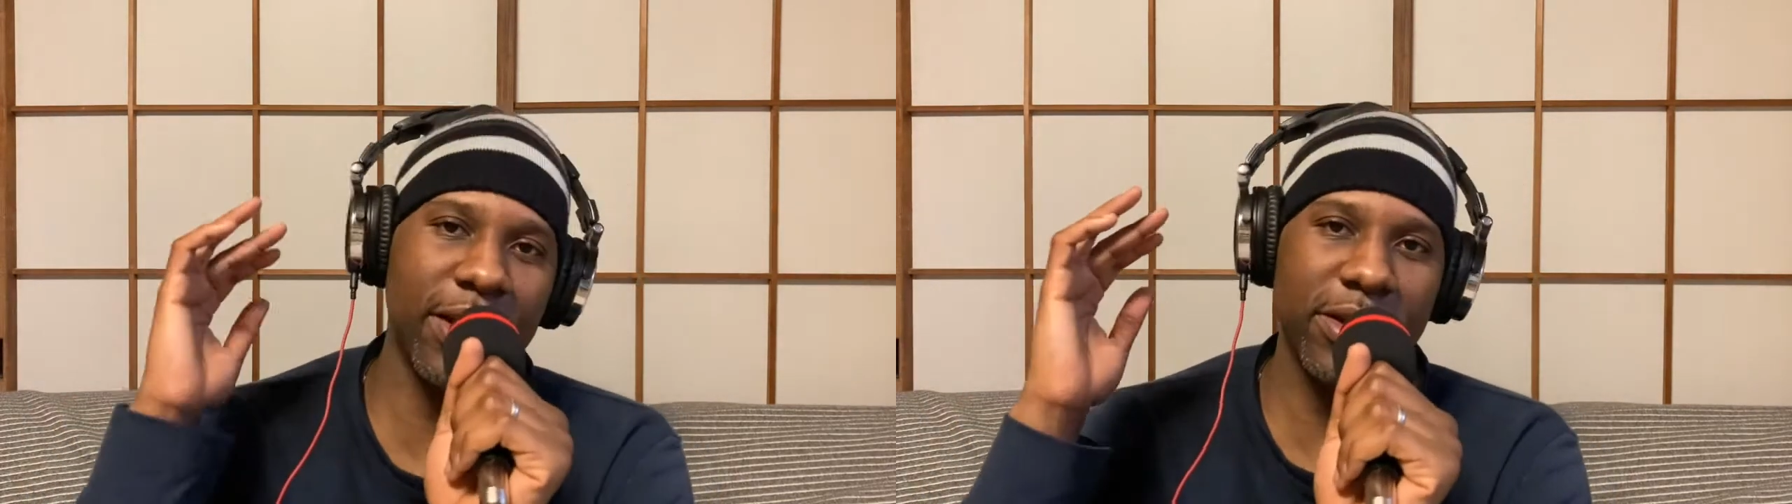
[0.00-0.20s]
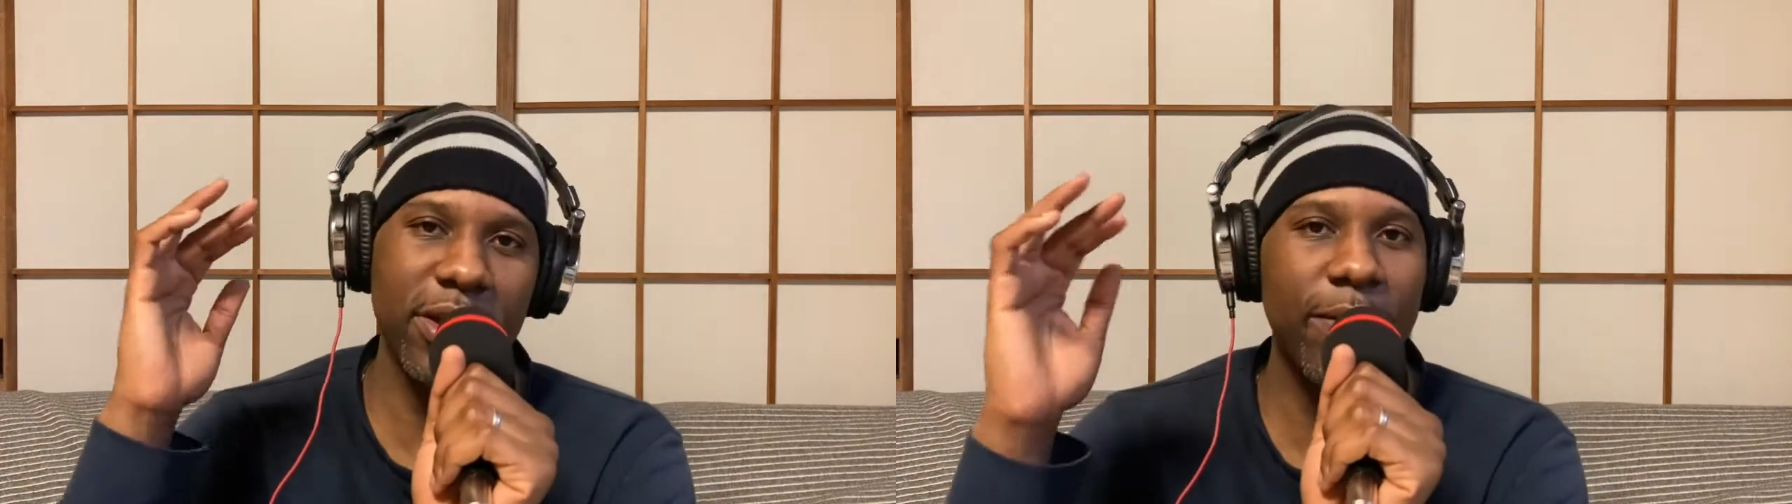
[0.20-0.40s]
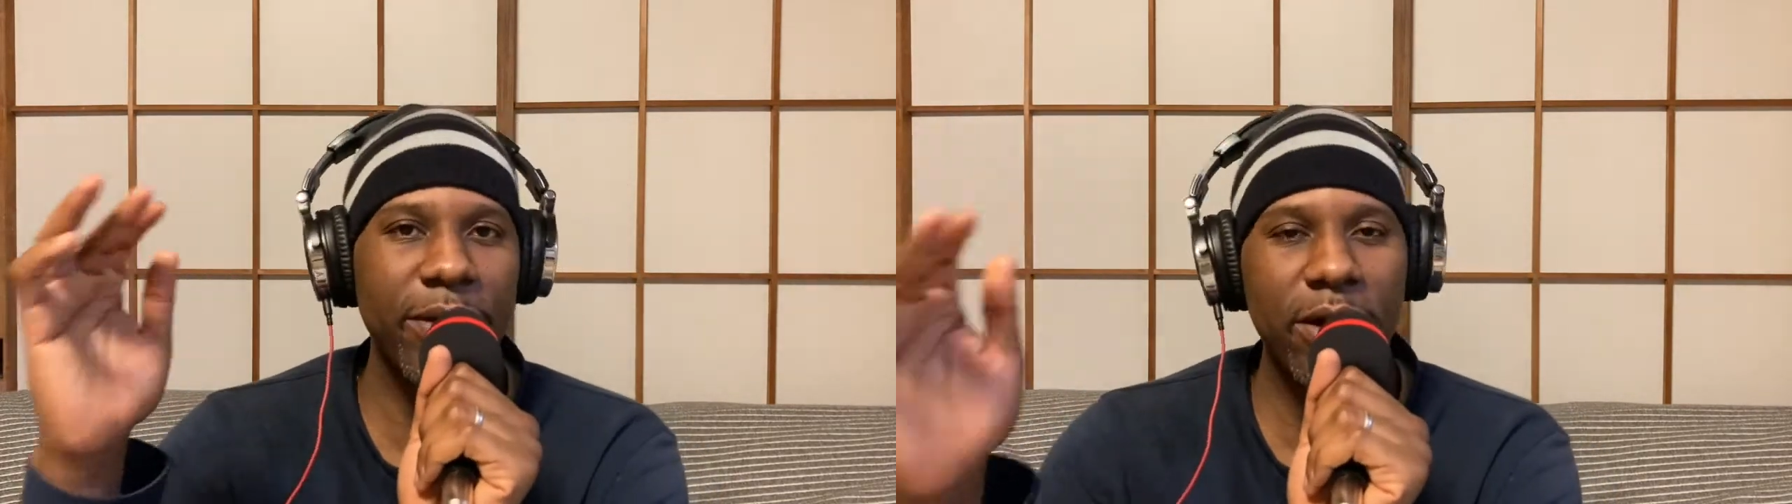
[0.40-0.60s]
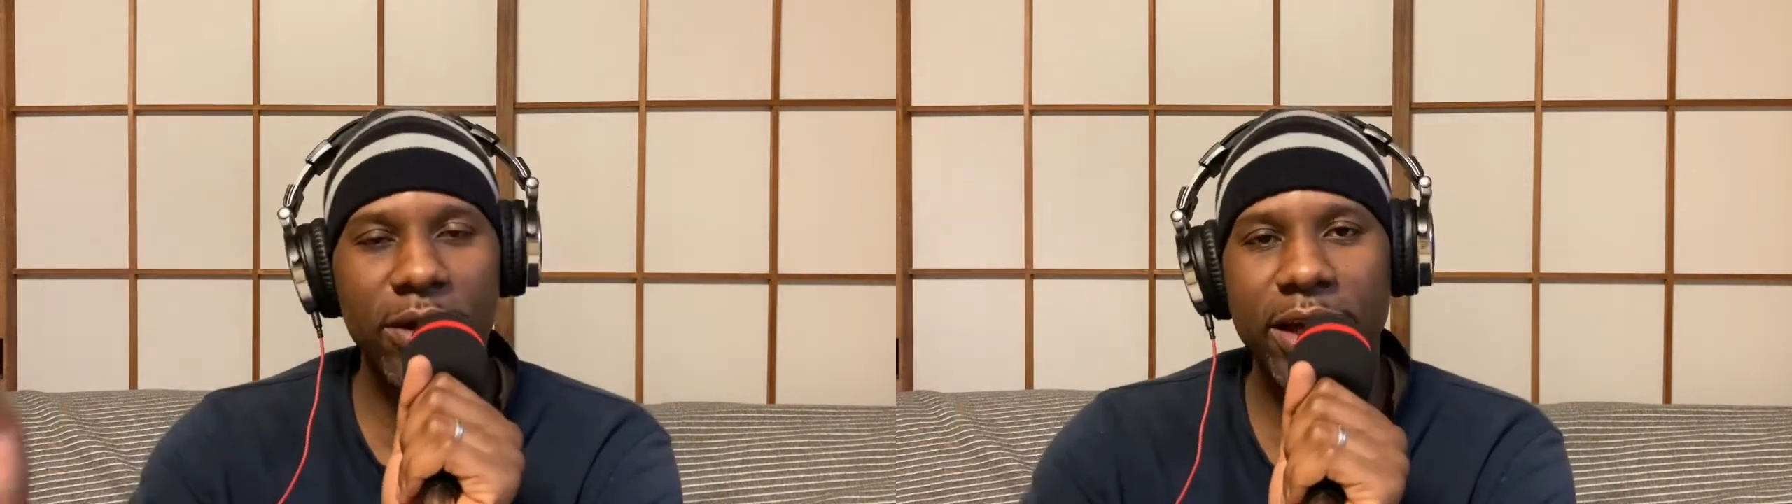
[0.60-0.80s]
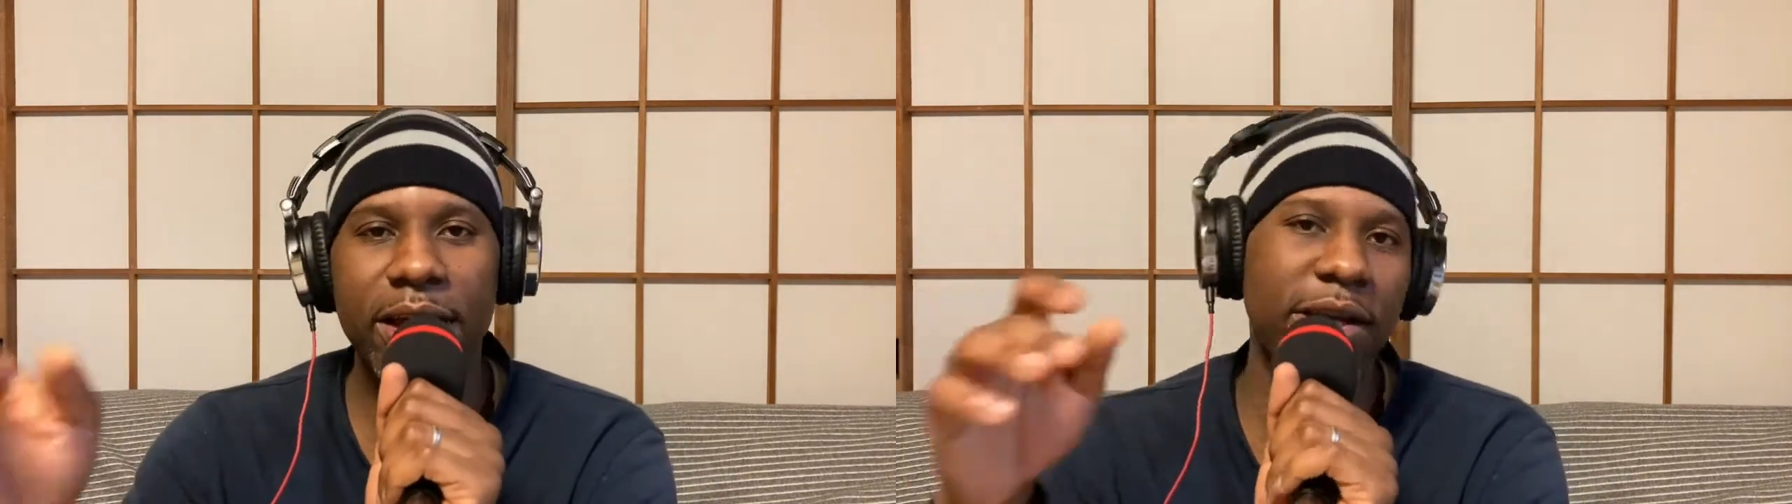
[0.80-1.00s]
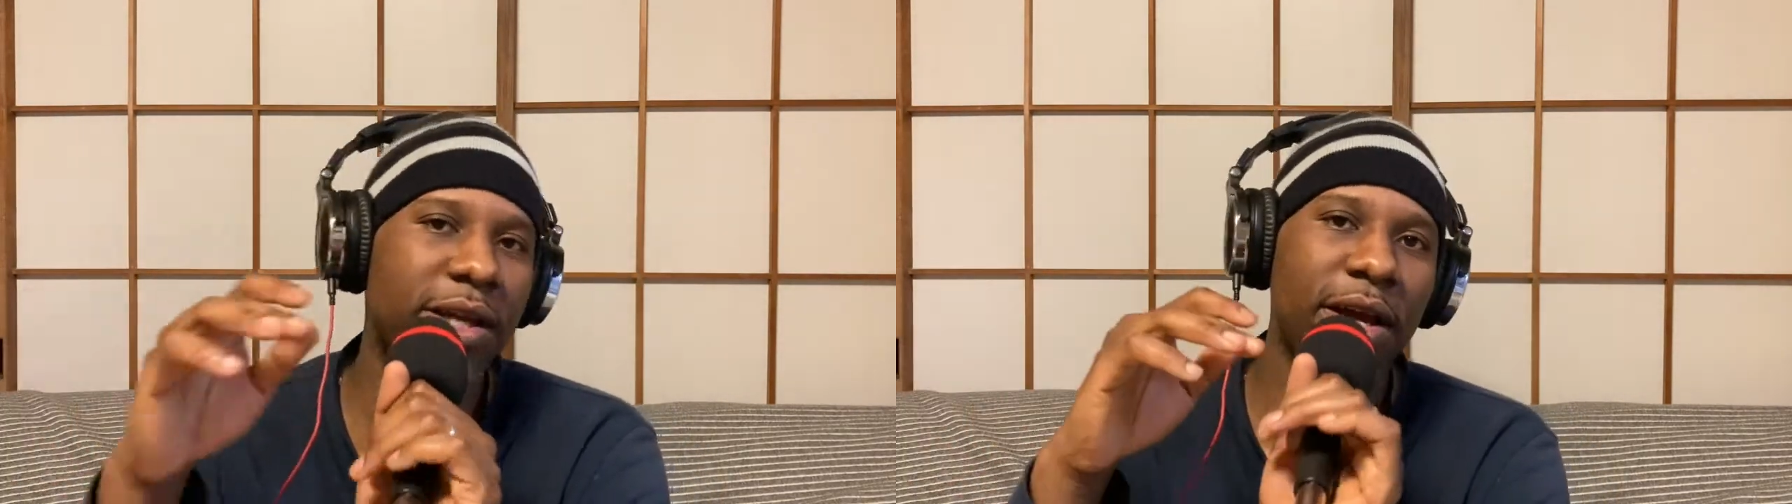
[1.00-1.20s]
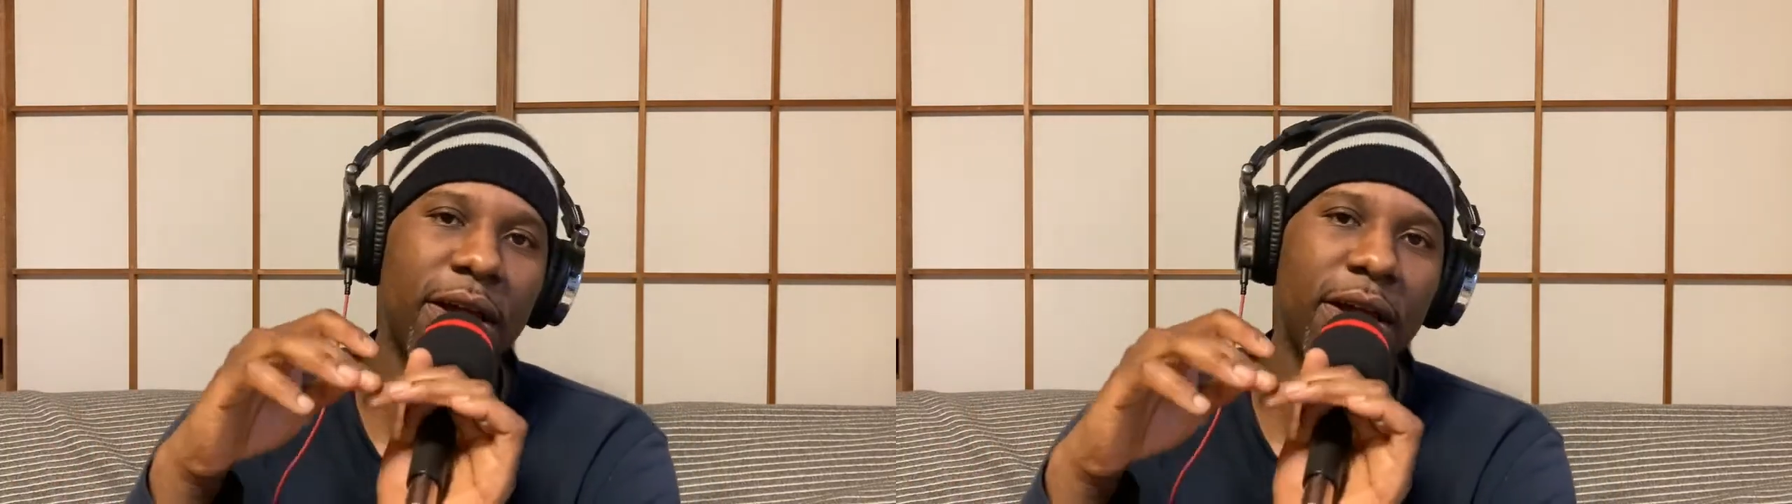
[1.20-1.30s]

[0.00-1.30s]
a shopping arcade,